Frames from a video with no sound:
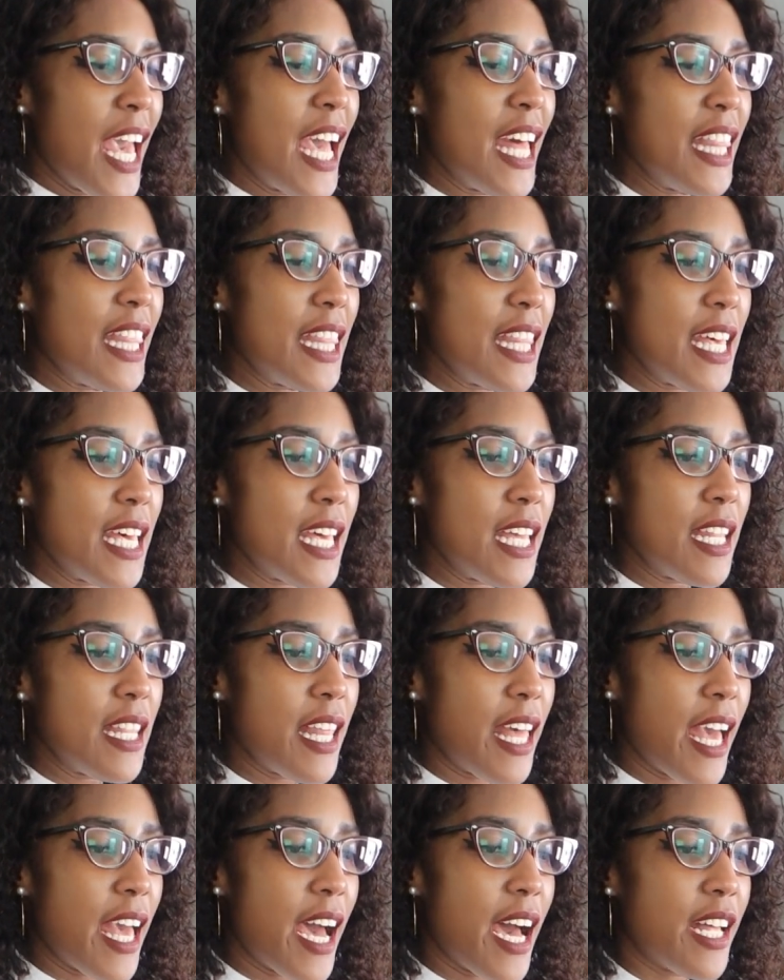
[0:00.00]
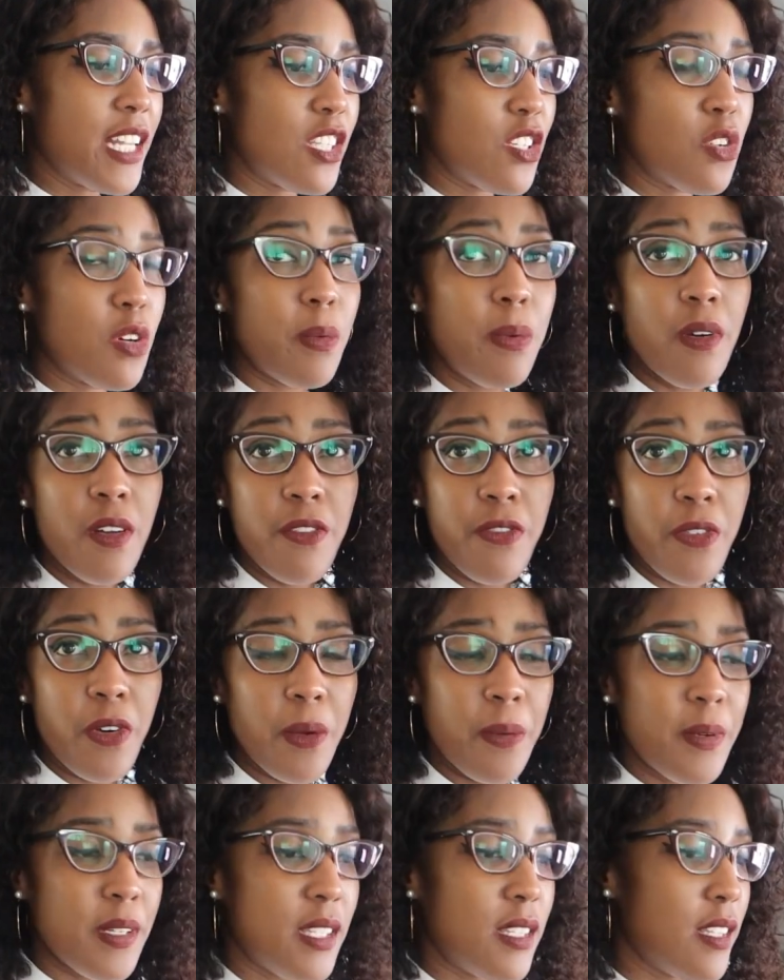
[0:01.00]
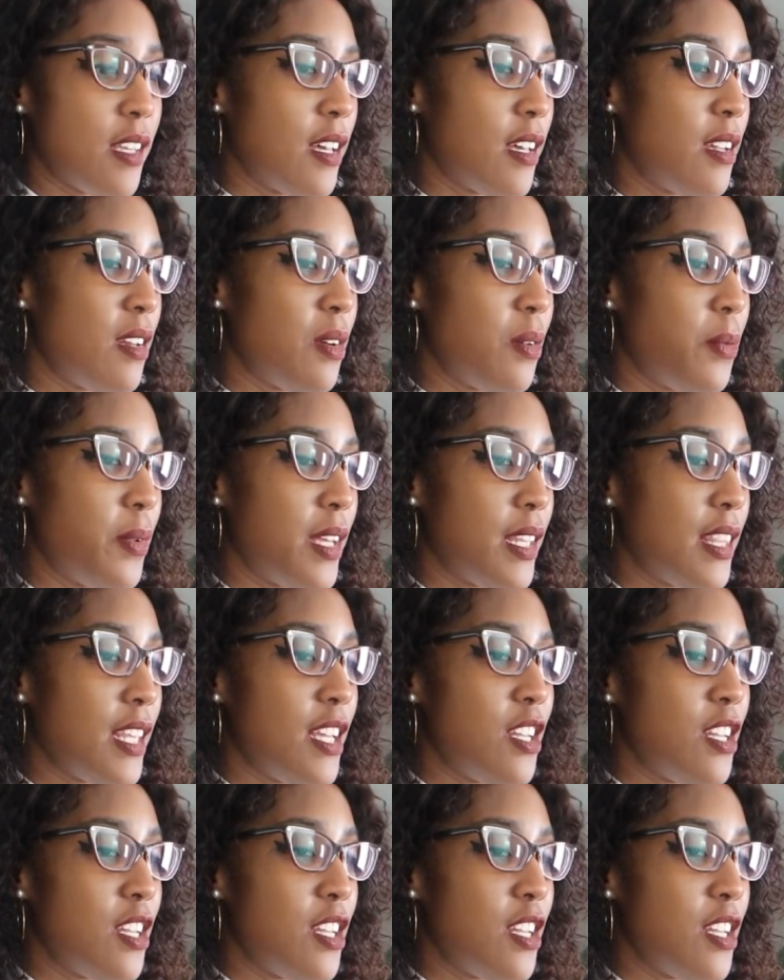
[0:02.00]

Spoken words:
and then they had 0.4% with